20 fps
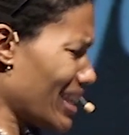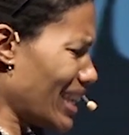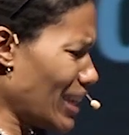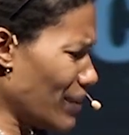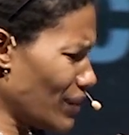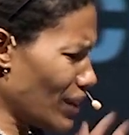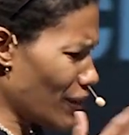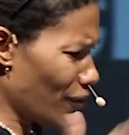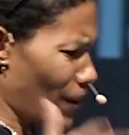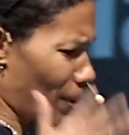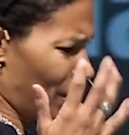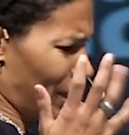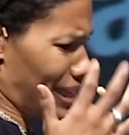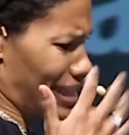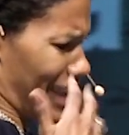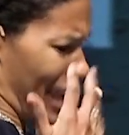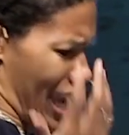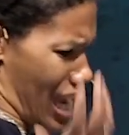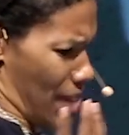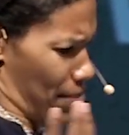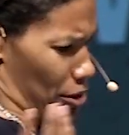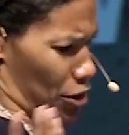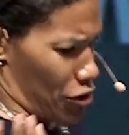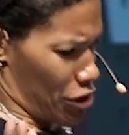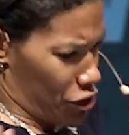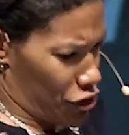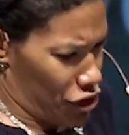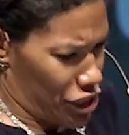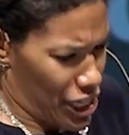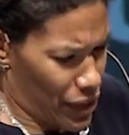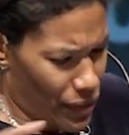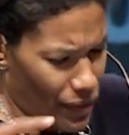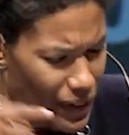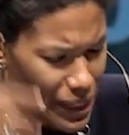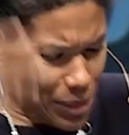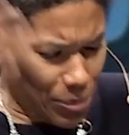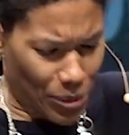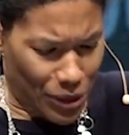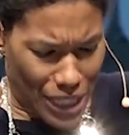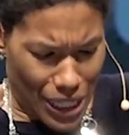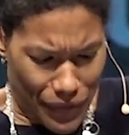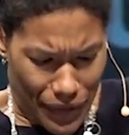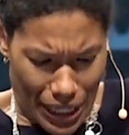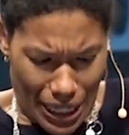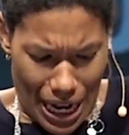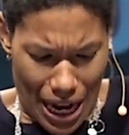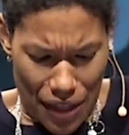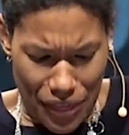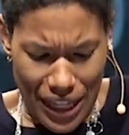if I became a Christian, even if I did believe in God,